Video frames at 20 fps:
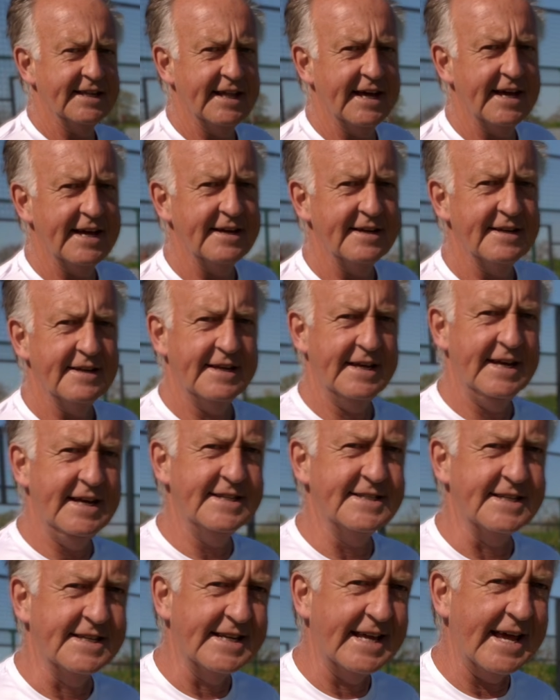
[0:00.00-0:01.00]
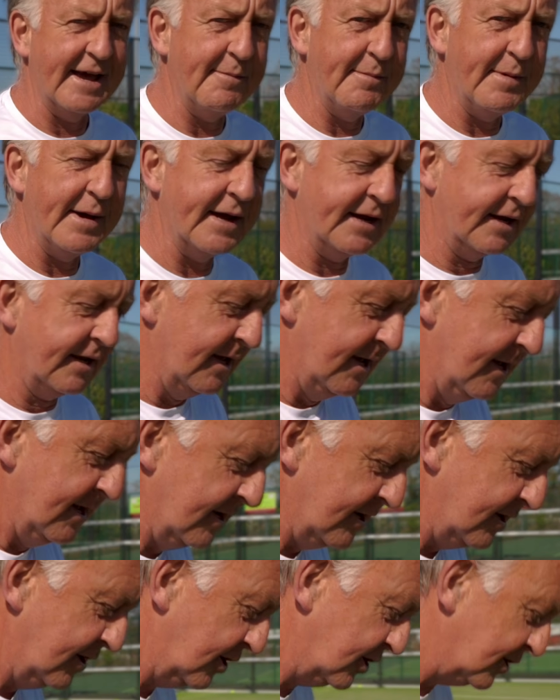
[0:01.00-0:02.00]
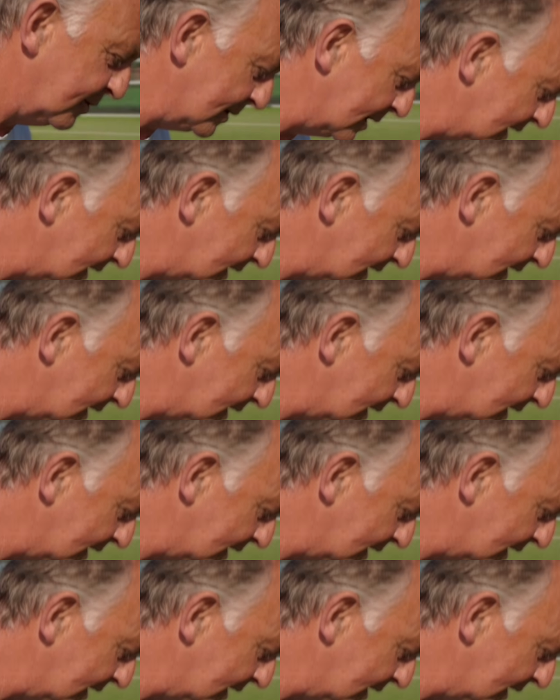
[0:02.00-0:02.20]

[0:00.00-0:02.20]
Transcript: that, easy to get back. You're going to be